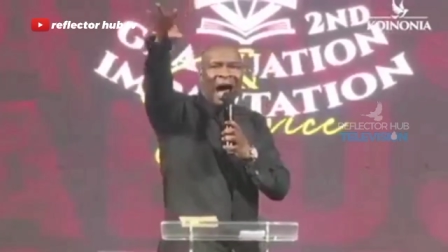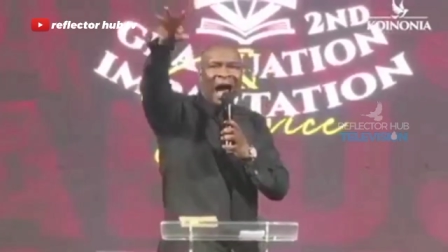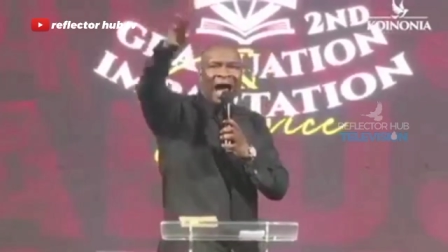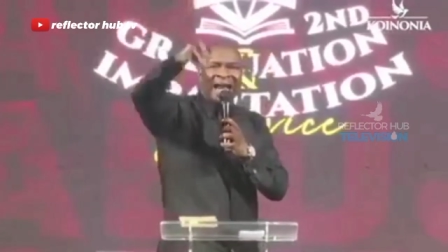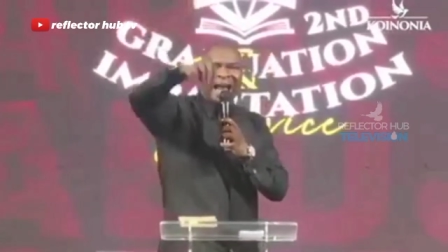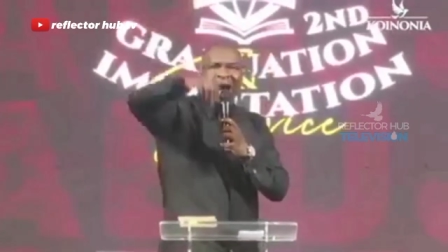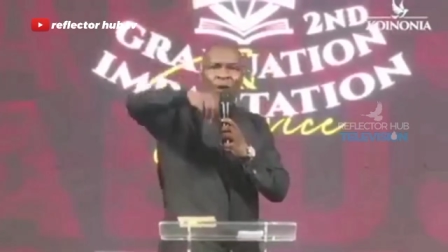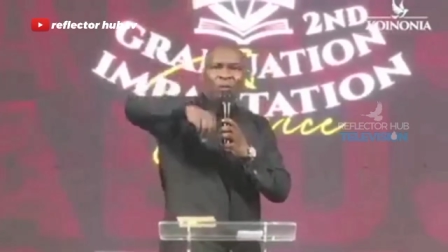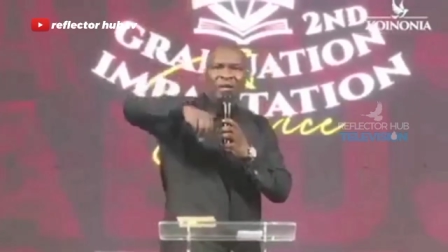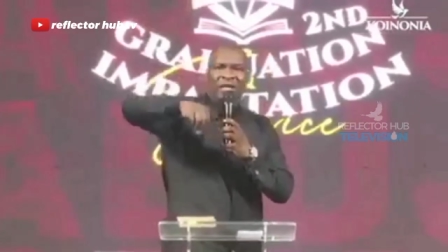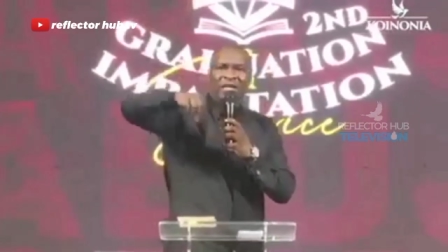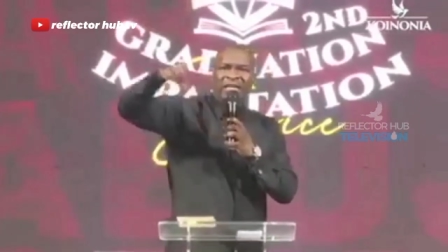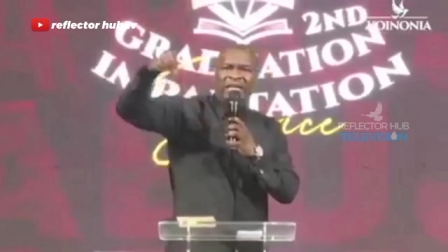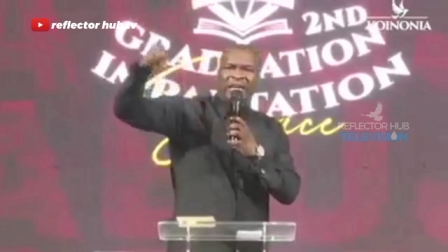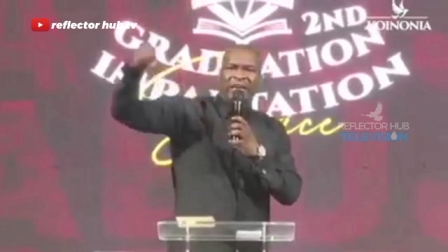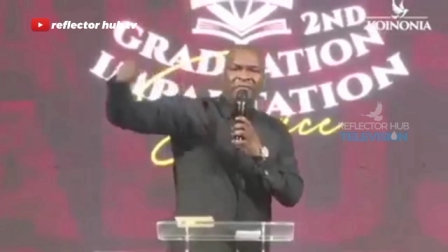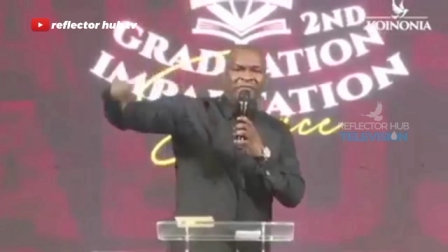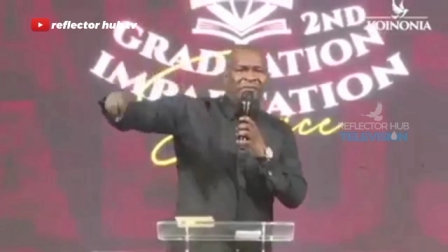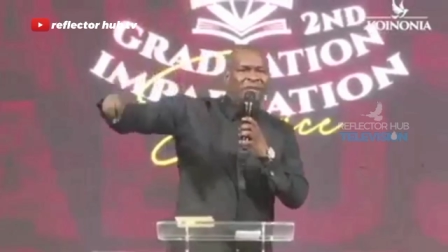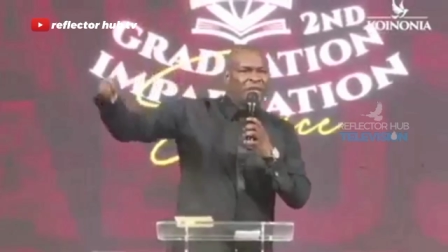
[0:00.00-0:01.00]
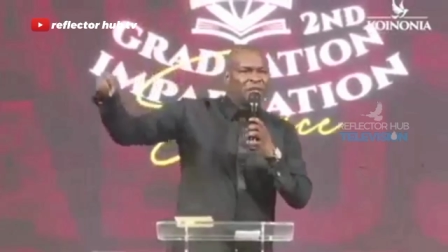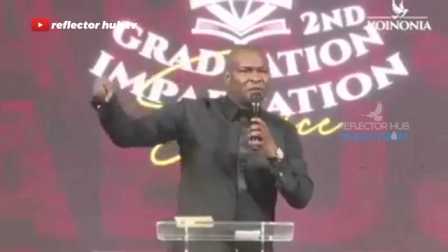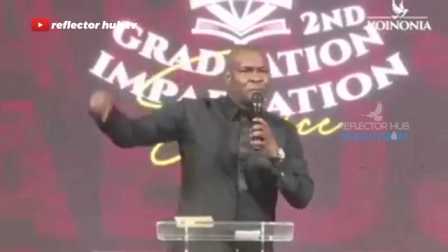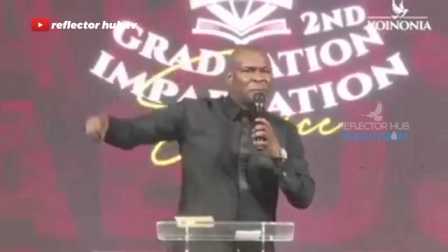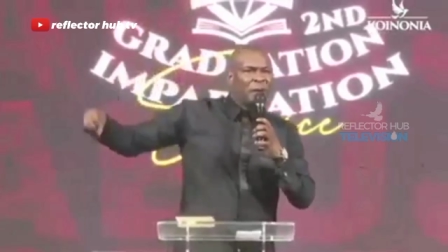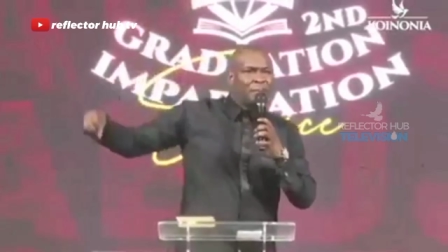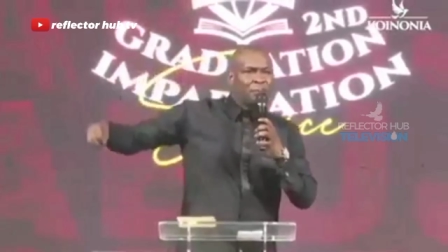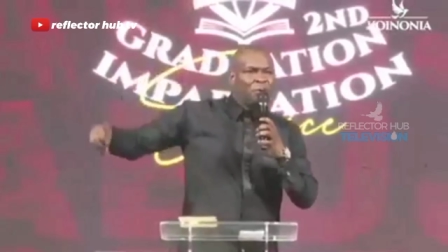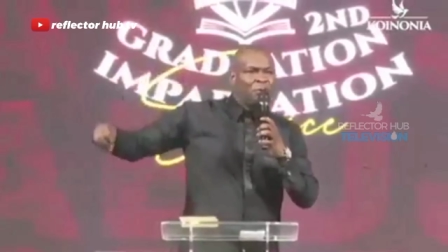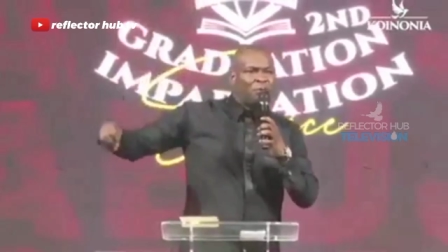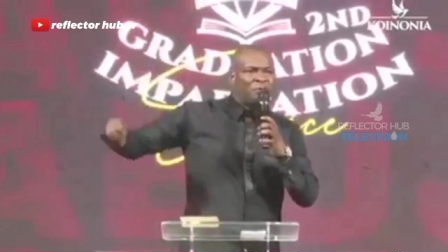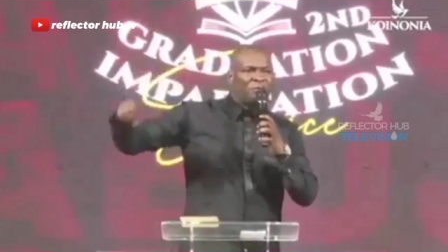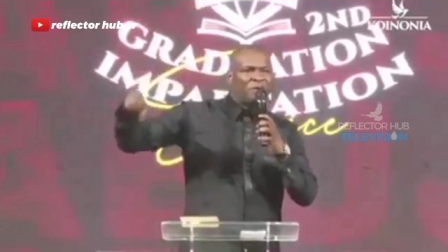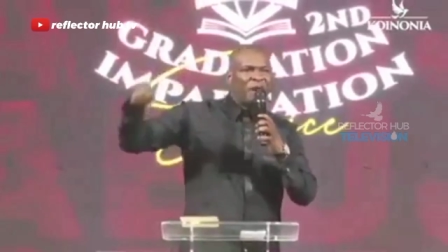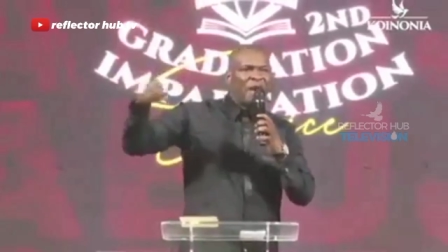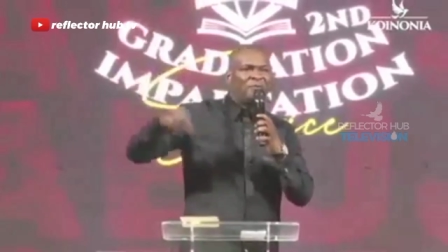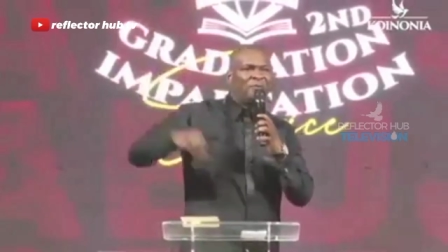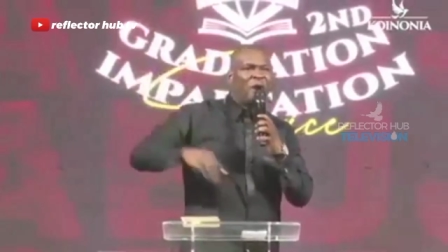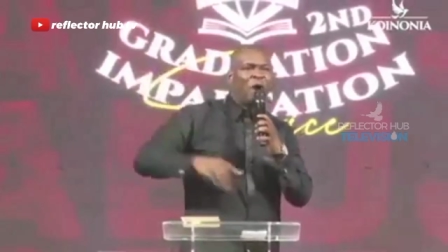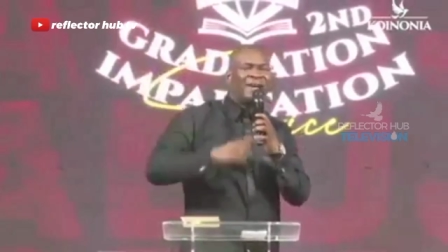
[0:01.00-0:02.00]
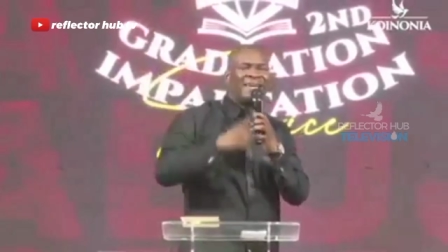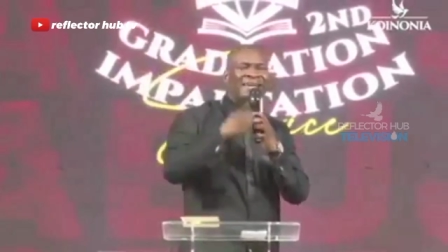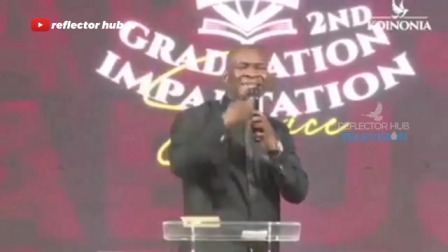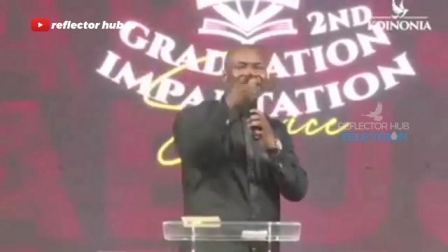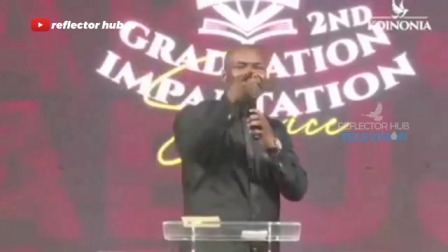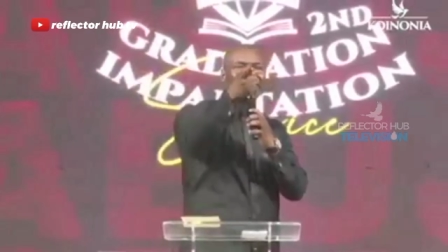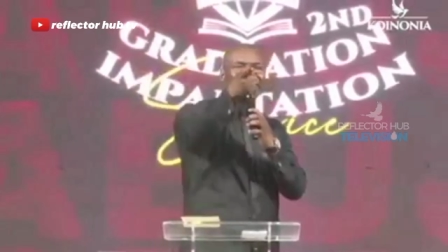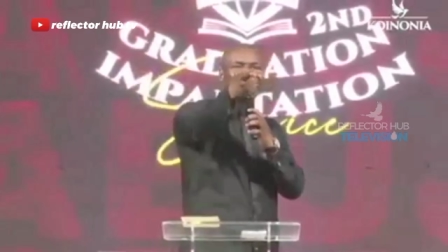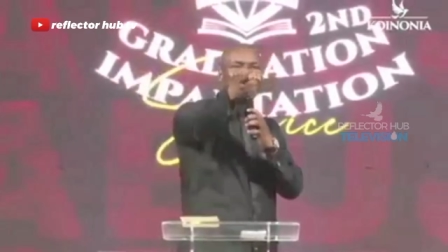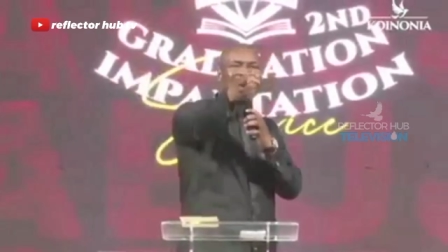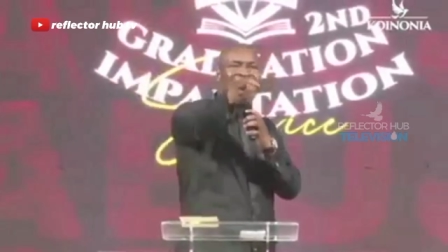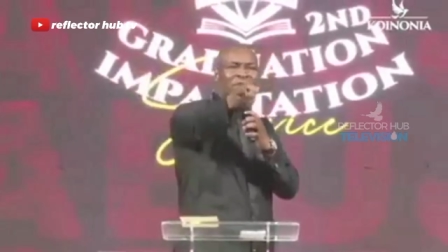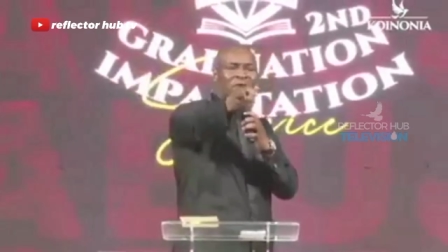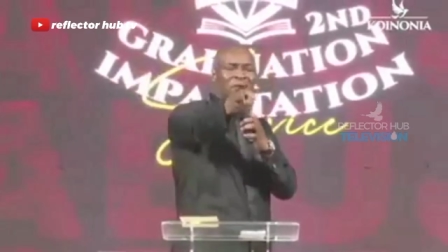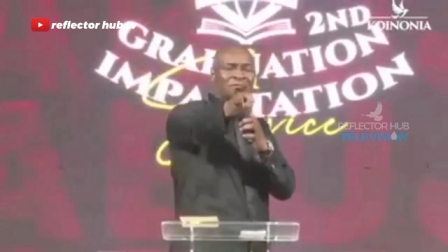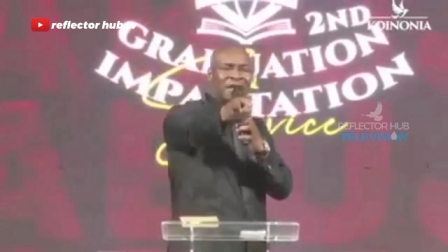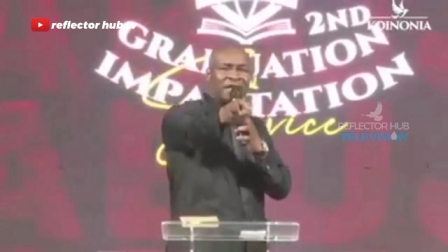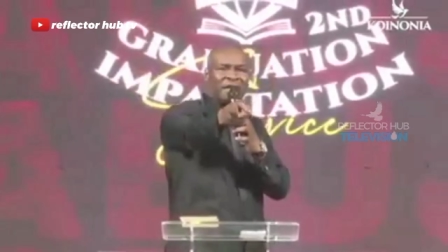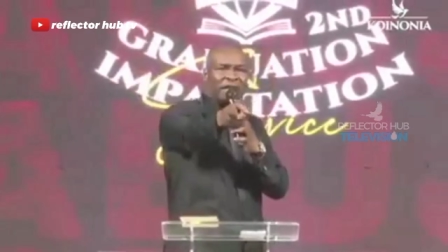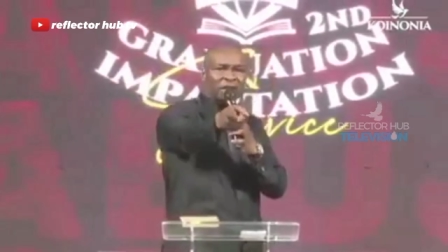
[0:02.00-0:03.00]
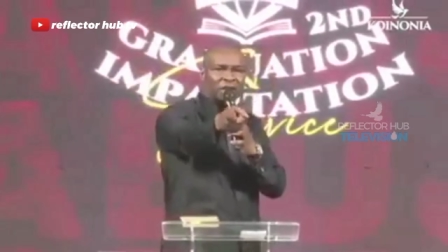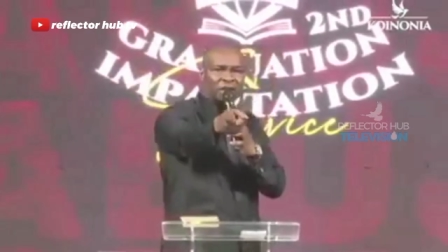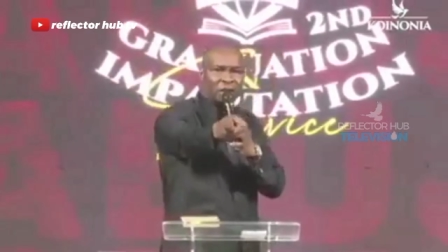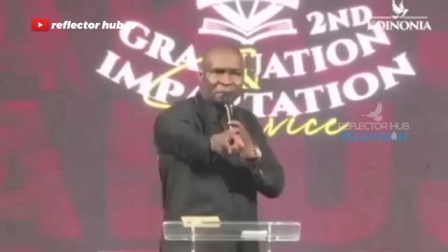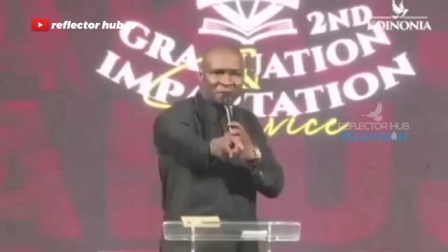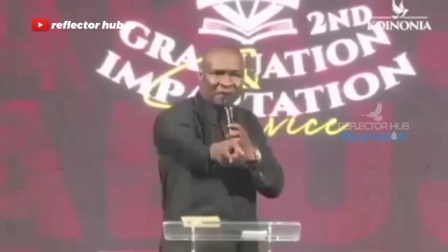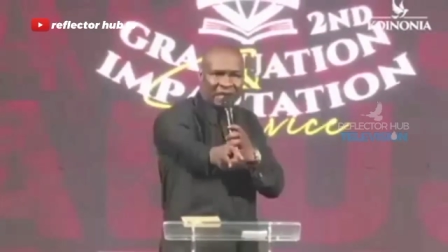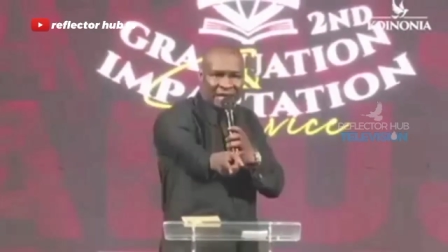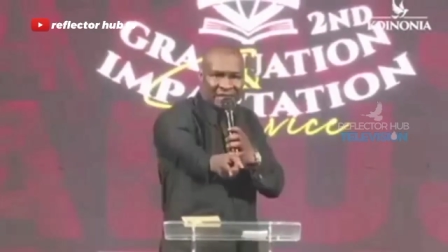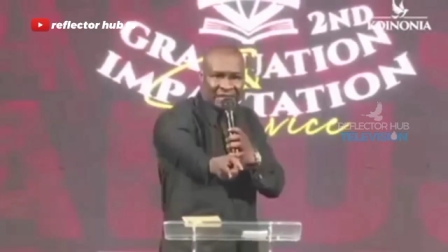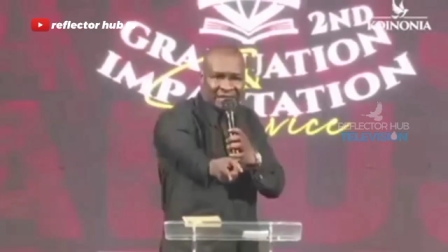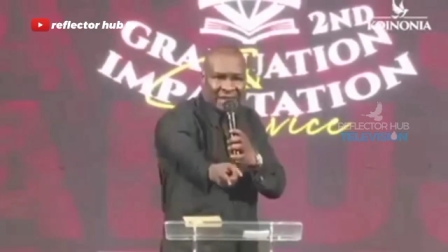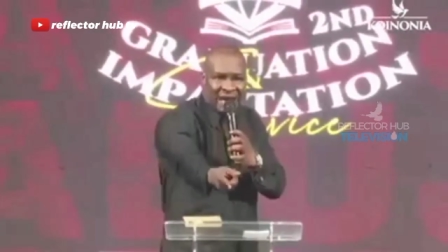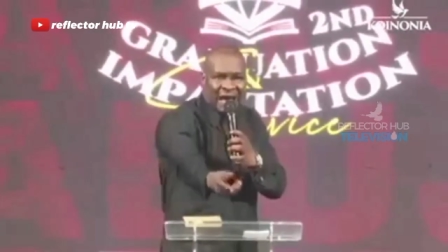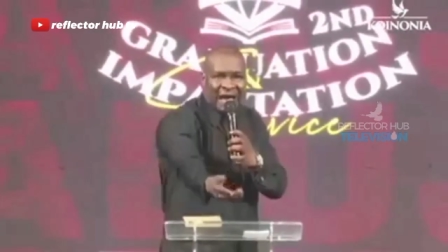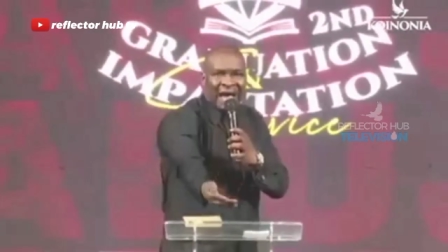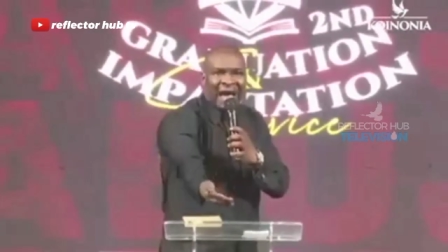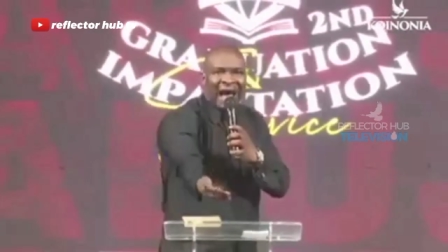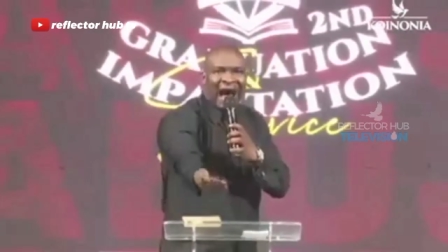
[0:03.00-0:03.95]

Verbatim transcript: and I will give these people favor in the sight of the Egyptians